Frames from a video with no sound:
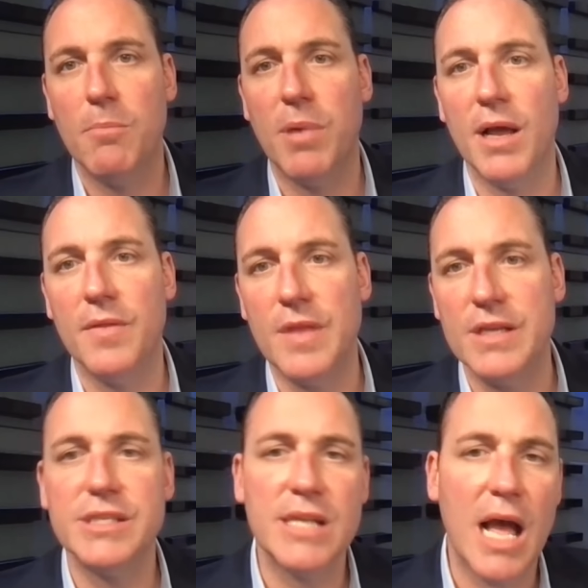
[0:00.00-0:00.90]
But
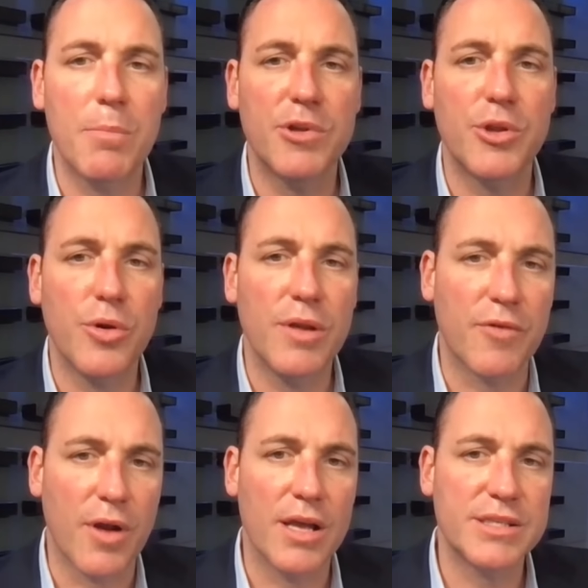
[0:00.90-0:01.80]
this is an opportunity
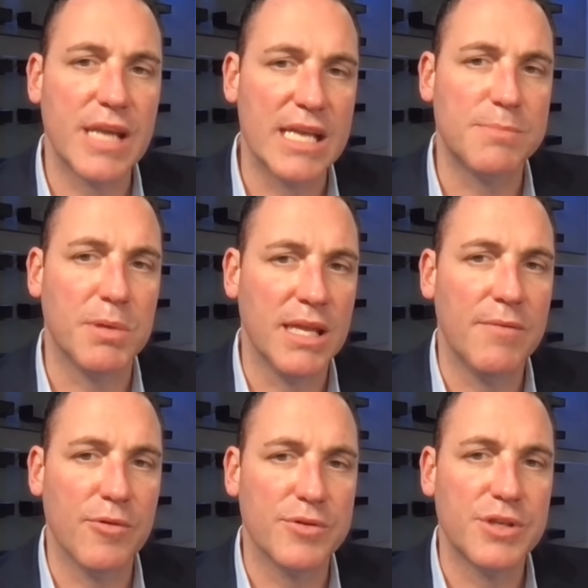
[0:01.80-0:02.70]
for us as
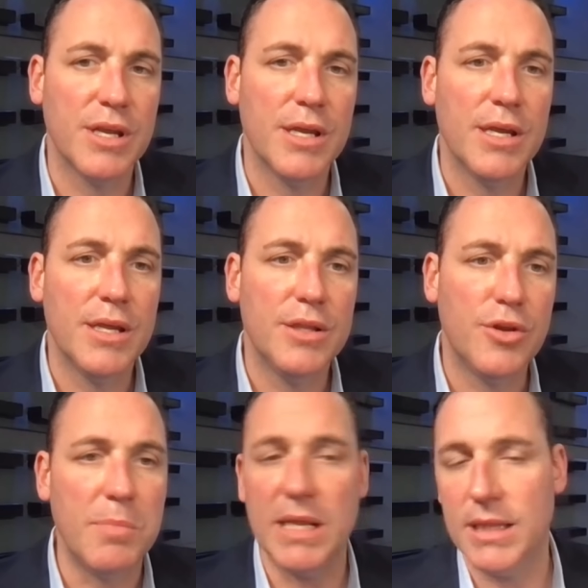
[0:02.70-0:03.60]
believers
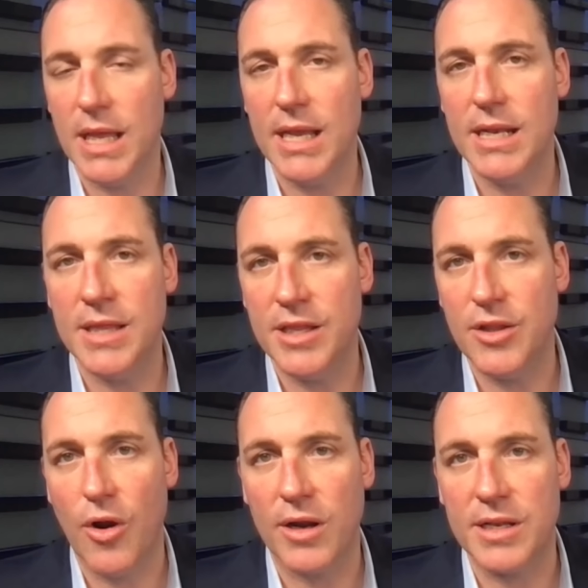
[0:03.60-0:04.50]
to be light in the
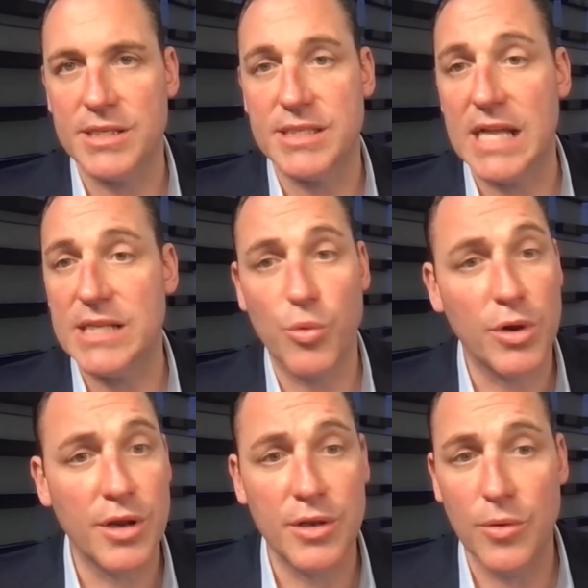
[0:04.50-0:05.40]
darkness. That's what we're
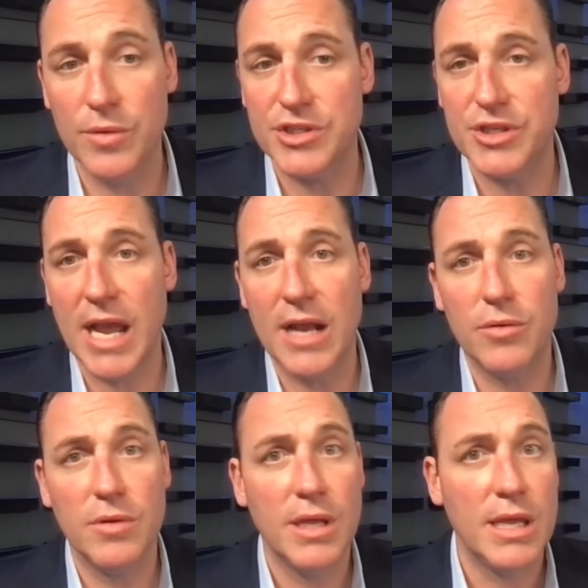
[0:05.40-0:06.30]
going to do on this
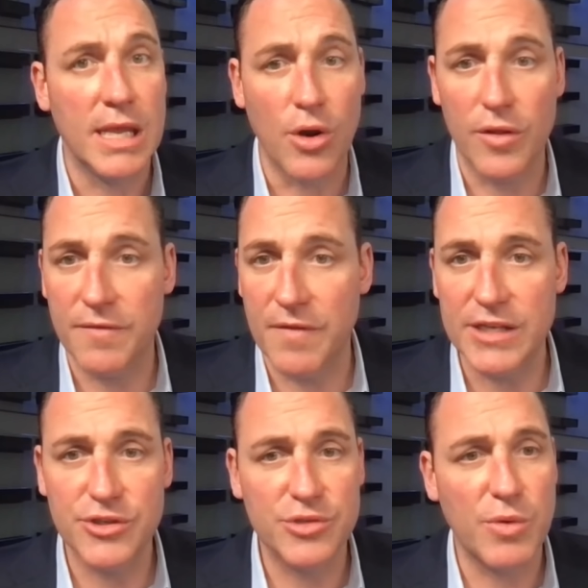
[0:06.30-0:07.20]
channel. In all the
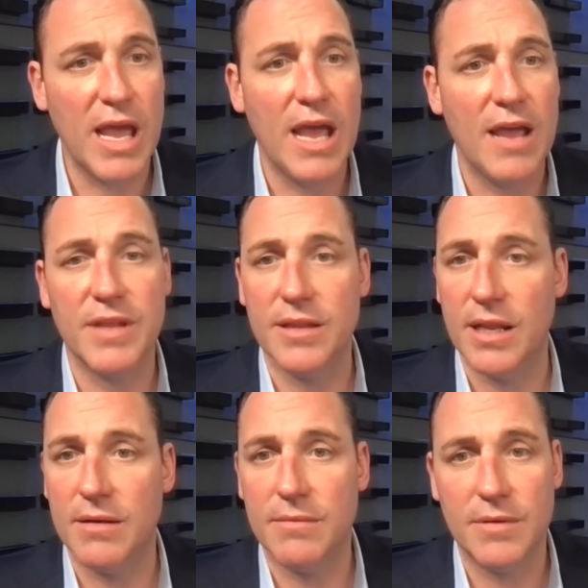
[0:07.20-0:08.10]
ventures we have,
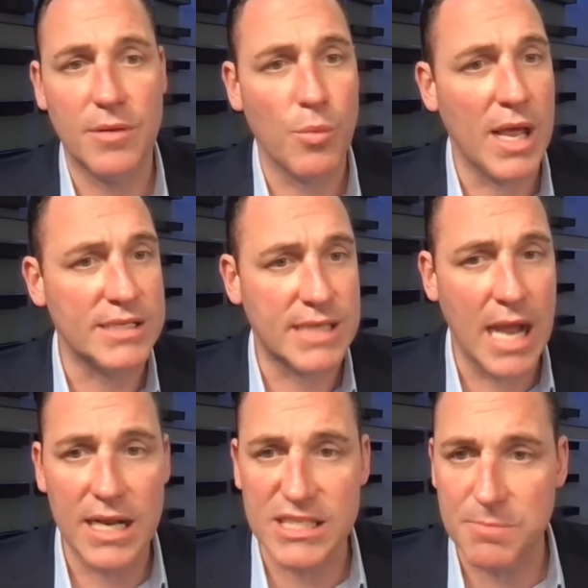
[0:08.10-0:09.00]
that as
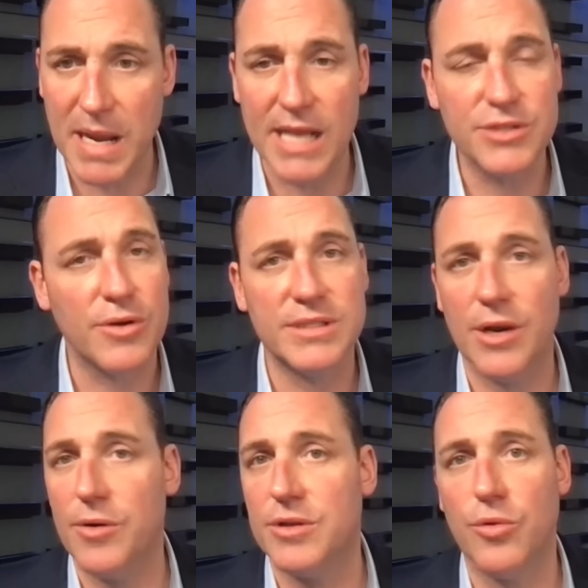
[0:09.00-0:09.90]
God expands our
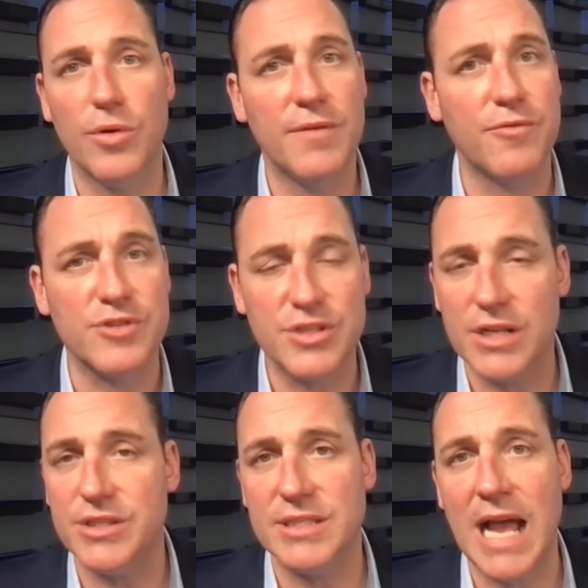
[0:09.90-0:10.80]
territory for
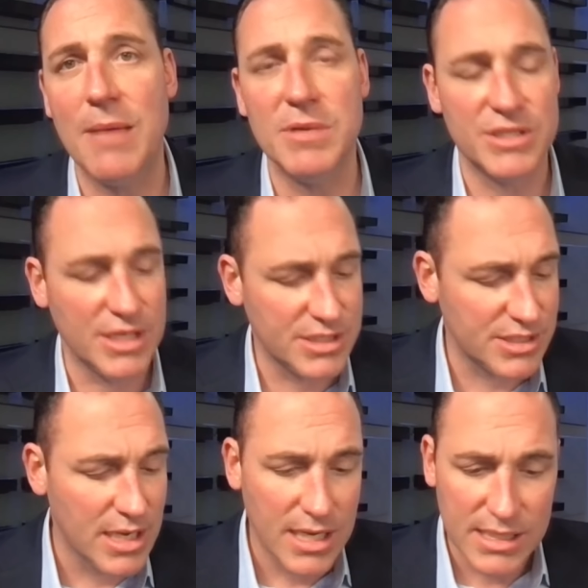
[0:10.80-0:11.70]
such a time as this,
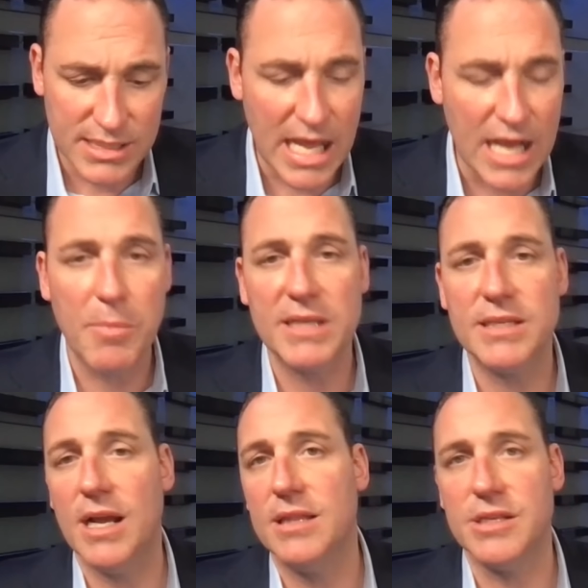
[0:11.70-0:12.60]
Stakelbeck
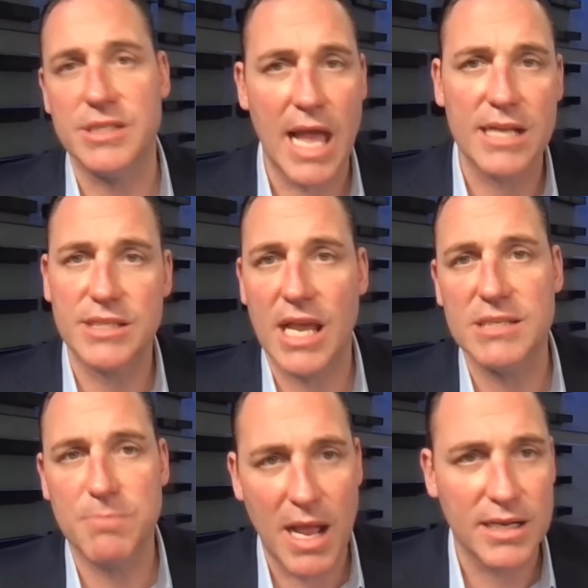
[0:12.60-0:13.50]
Tonight, the
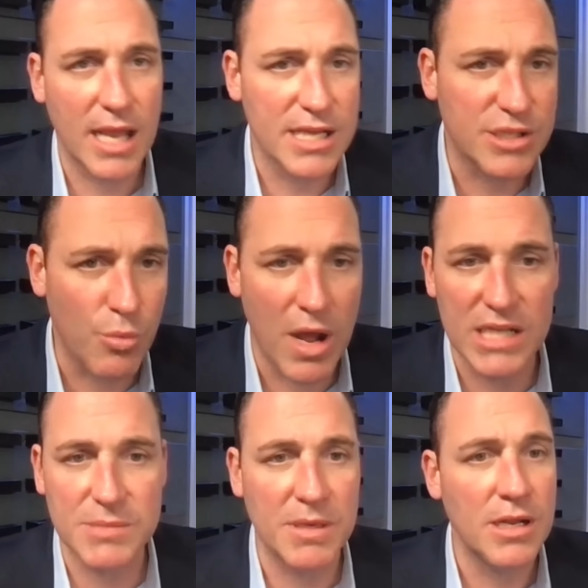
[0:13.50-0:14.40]
Stackscast podcast, the
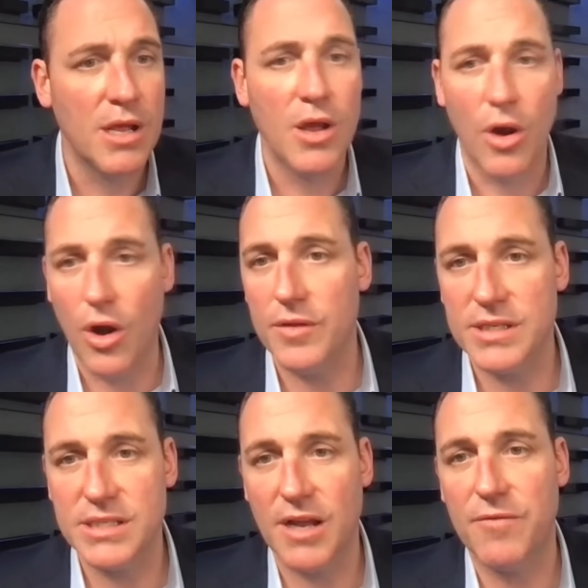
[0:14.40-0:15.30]
Watchman, all
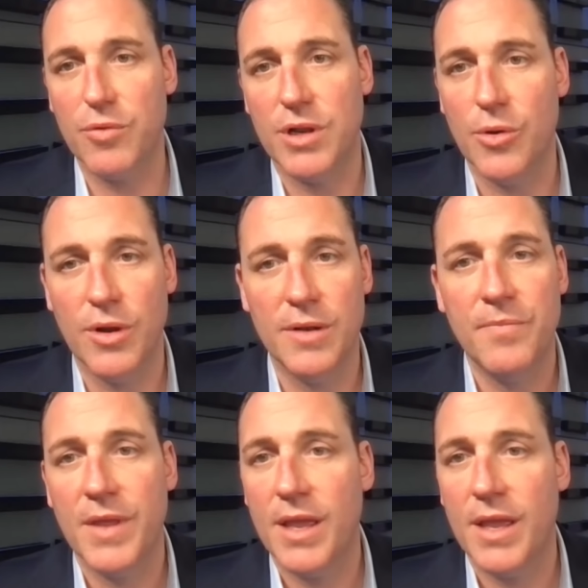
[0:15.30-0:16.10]
this stuff we're doing,